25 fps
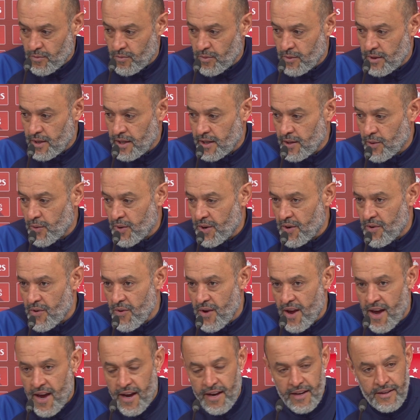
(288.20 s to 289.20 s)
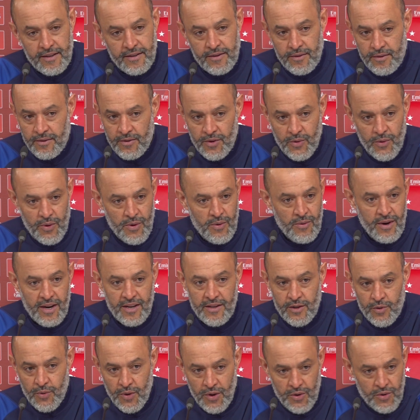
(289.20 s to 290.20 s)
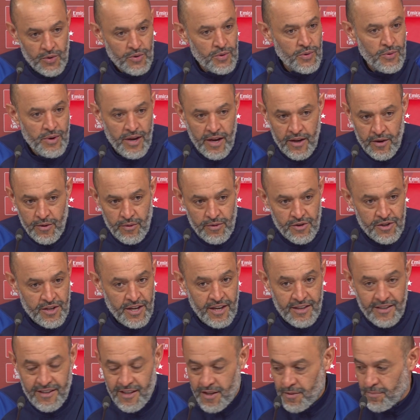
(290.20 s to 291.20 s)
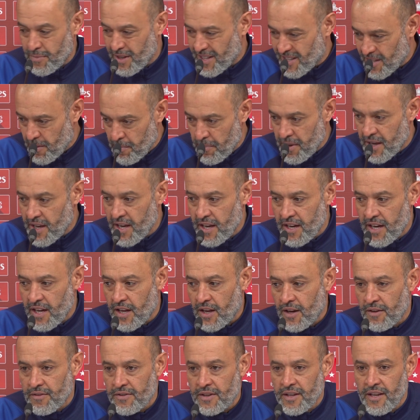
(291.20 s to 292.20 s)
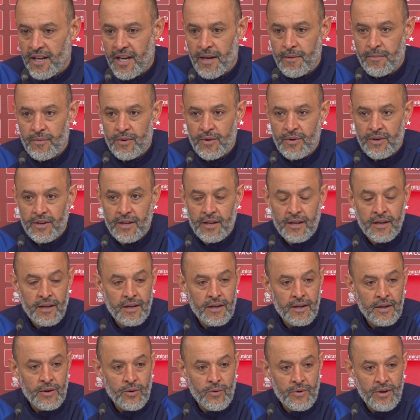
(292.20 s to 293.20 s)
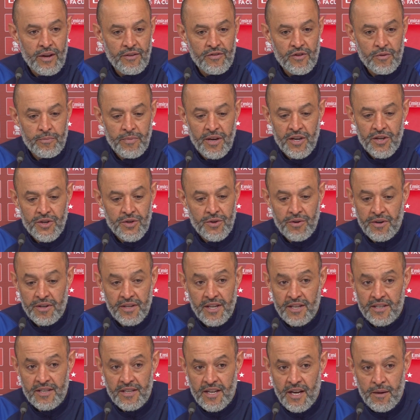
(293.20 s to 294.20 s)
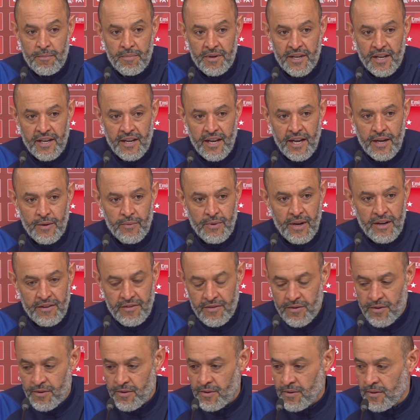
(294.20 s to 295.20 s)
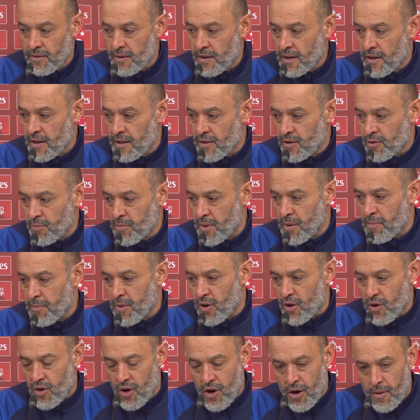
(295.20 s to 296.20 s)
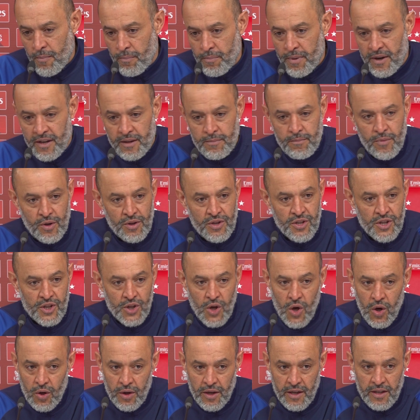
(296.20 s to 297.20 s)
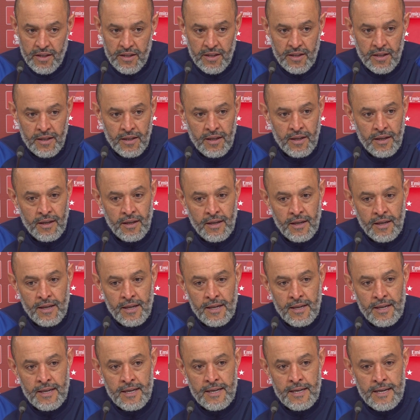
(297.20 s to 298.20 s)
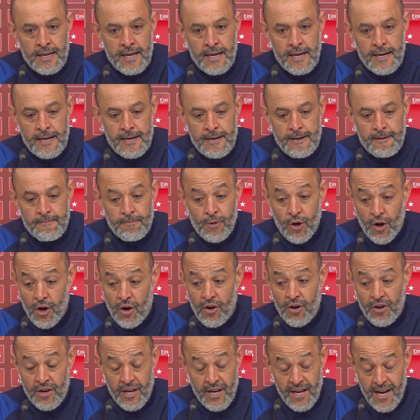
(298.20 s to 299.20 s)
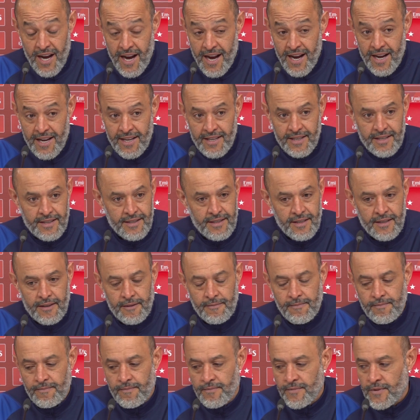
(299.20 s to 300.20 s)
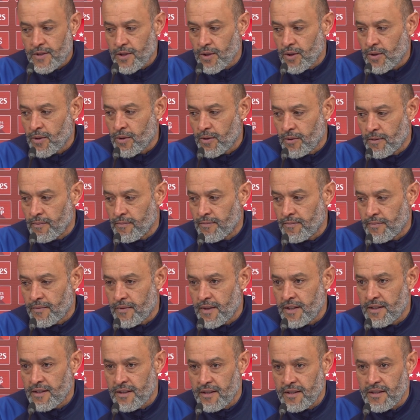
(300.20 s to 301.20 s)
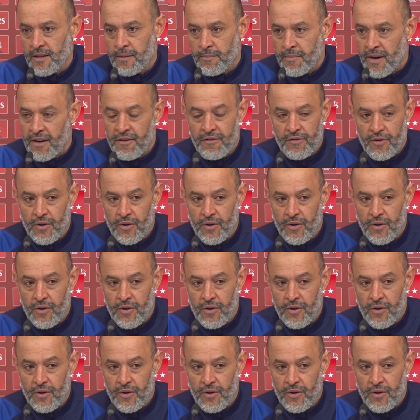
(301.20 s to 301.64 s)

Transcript: would react with 3-1, 3-2, we had good chances, but the beginning of the game, we have to make sure it doesn't happen again. We have to be more compact, more solid, more organized. So this is the main